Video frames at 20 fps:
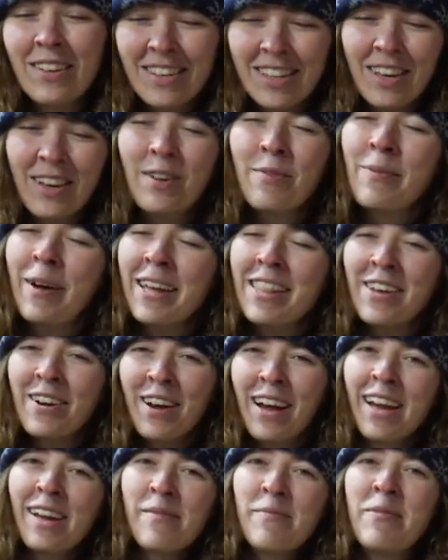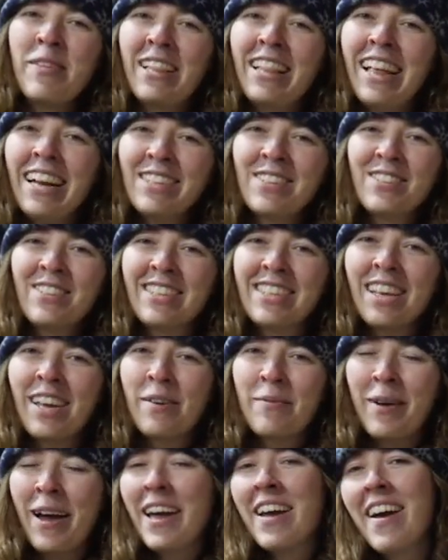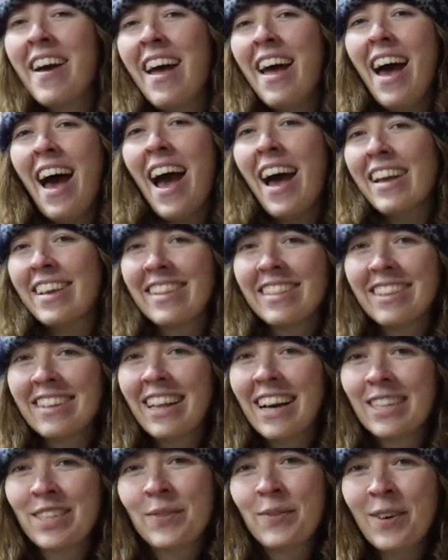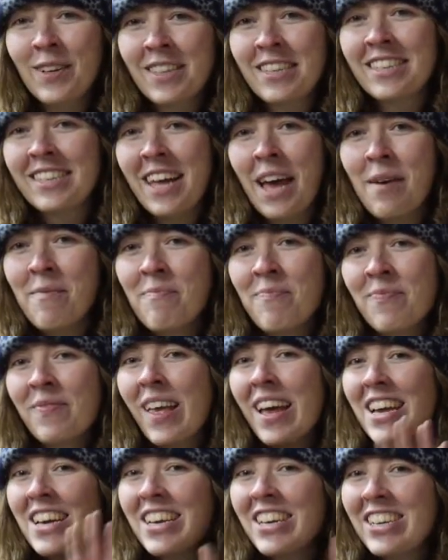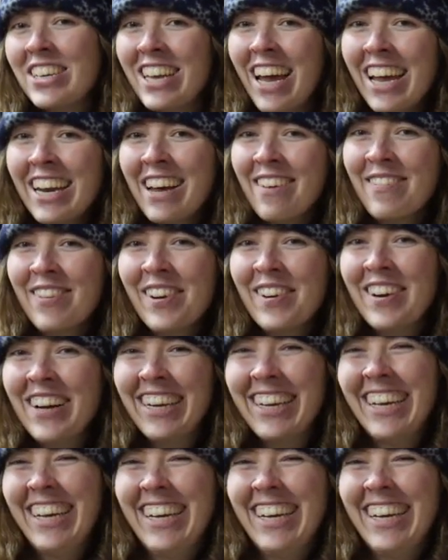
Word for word: Say goodbye, though. I could be the last one to say goodbye. I get the last word this time. Good night, everyone.